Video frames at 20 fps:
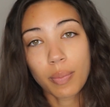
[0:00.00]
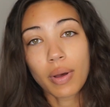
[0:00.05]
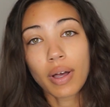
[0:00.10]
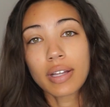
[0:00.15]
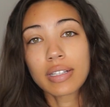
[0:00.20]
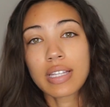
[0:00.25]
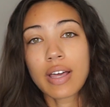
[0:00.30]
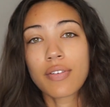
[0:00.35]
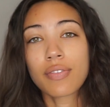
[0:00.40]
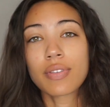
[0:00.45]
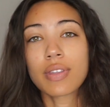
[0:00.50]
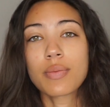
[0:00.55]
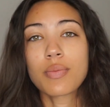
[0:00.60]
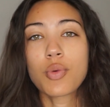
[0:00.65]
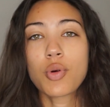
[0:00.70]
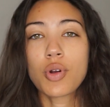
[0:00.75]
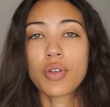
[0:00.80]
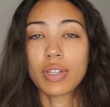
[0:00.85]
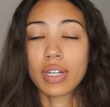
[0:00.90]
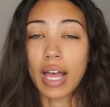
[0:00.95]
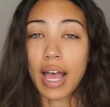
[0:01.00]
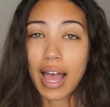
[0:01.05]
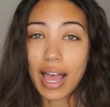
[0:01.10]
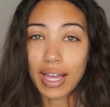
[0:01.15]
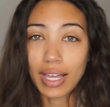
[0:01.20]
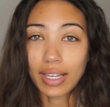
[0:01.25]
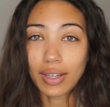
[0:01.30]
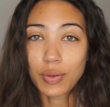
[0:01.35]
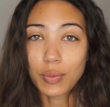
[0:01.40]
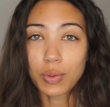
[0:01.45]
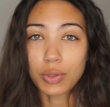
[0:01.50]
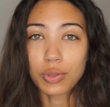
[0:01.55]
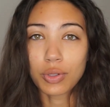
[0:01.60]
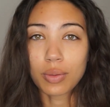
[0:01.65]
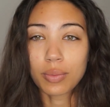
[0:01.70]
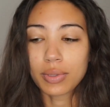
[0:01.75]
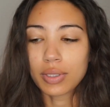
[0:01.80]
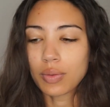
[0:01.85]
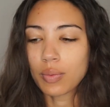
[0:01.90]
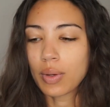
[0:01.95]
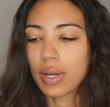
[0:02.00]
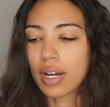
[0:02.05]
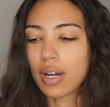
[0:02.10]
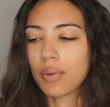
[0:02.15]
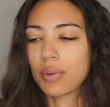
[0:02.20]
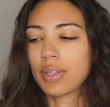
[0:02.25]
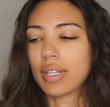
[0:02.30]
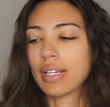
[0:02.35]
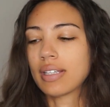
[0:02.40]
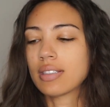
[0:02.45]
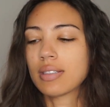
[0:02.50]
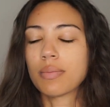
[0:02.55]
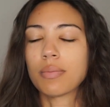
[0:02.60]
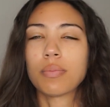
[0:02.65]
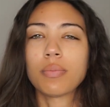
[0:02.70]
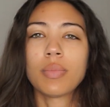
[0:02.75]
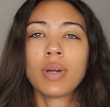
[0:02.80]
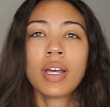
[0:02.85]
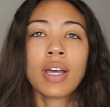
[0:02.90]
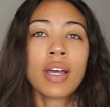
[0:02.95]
but definitely more than I would normally wear, with like some